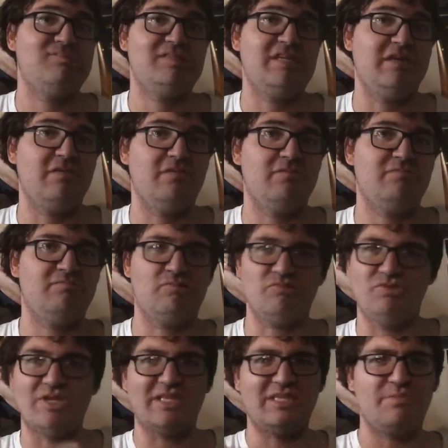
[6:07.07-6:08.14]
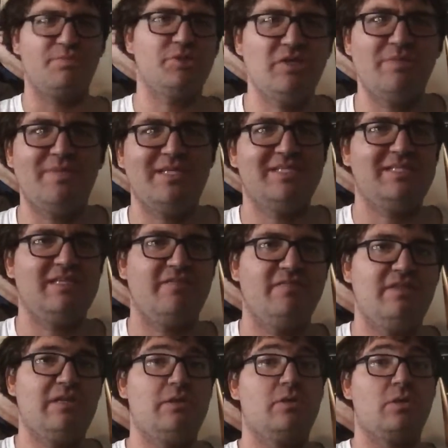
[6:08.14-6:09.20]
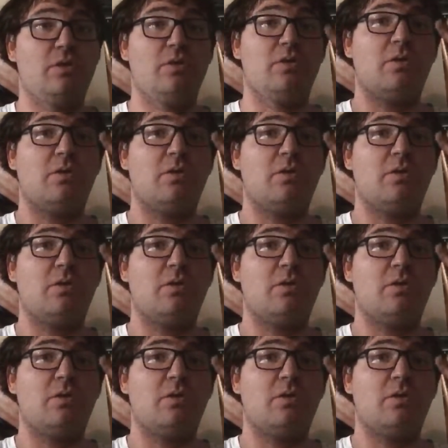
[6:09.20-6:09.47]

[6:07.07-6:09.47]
see, there's nothing between me and Steven. Like,